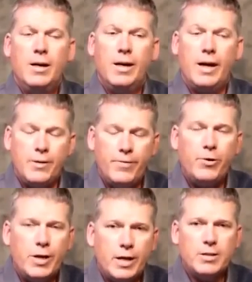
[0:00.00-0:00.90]
and you vote
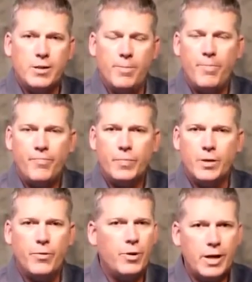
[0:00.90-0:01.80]
against them. You
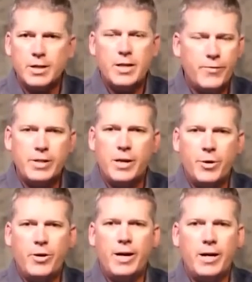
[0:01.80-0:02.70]
vote against every
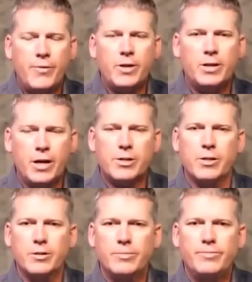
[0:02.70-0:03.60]
Democrat in every
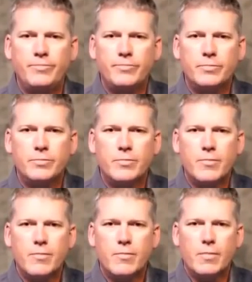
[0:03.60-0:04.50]
election.
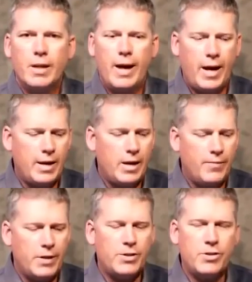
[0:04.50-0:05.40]
And if
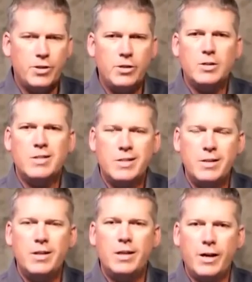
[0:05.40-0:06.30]
they still steal
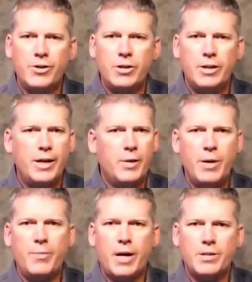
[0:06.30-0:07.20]
the election and they commit
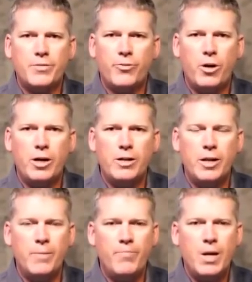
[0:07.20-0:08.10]
massive fraud,
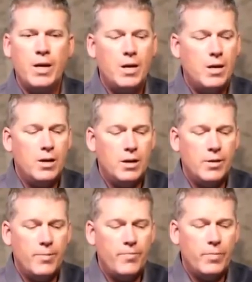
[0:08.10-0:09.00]
then
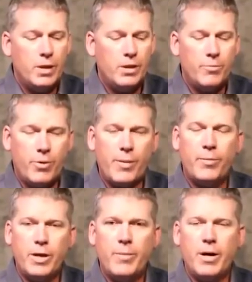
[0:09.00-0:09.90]

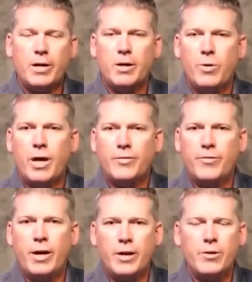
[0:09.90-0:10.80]
probably America will have to
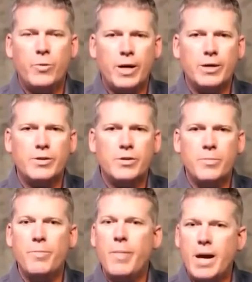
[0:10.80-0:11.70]
find other ways to
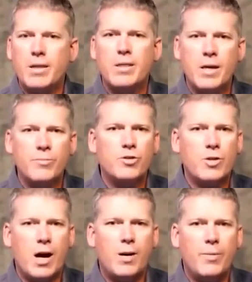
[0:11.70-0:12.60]
make them
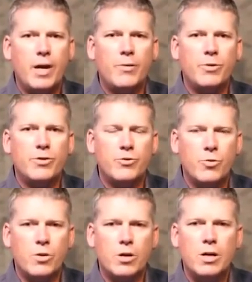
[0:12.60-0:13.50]
stop and
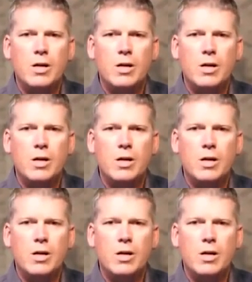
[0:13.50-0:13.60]
restore